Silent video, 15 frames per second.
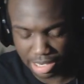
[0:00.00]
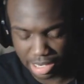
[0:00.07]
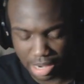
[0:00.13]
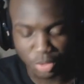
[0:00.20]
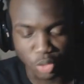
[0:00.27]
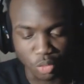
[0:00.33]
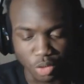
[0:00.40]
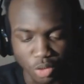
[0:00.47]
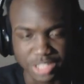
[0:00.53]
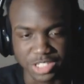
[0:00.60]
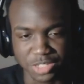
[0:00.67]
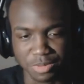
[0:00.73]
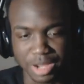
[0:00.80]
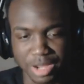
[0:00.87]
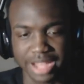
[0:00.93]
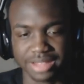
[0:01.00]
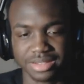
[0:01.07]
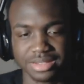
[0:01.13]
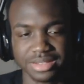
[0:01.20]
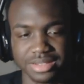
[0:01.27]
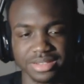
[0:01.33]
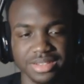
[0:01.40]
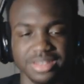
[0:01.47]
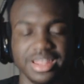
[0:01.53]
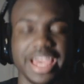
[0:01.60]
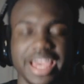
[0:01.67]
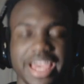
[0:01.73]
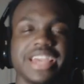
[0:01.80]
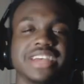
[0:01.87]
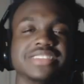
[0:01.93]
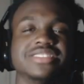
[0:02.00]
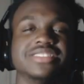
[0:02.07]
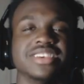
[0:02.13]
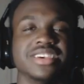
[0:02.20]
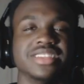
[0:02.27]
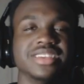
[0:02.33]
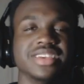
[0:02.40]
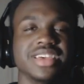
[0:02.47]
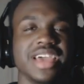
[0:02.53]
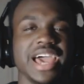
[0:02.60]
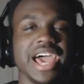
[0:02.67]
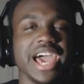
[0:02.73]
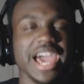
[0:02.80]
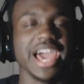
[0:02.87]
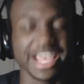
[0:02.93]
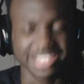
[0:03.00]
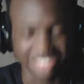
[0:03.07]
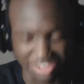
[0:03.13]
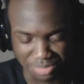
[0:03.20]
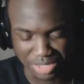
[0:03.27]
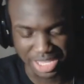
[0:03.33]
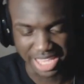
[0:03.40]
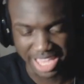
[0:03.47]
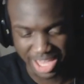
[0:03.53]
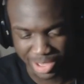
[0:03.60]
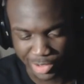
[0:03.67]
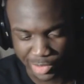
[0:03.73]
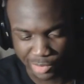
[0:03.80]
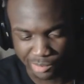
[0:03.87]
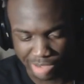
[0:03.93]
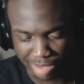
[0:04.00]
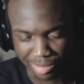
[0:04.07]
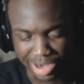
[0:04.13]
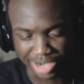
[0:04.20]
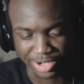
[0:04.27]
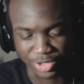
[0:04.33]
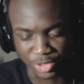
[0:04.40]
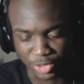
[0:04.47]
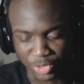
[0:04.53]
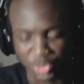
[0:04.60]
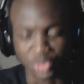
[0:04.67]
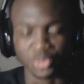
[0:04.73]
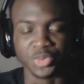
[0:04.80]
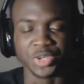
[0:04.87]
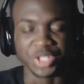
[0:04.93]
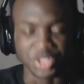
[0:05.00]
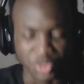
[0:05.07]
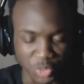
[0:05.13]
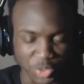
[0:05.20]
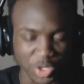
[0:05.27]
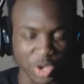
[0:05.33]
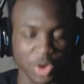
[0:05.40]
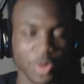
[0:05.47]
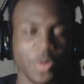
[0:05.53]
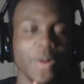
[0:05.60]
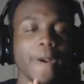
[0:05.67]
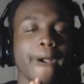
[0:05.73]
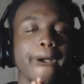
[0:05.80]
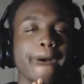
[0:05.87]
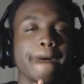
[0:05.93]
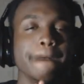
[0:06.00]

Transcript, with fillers: my number one spot, like I said, has to be held by my girl Ryuko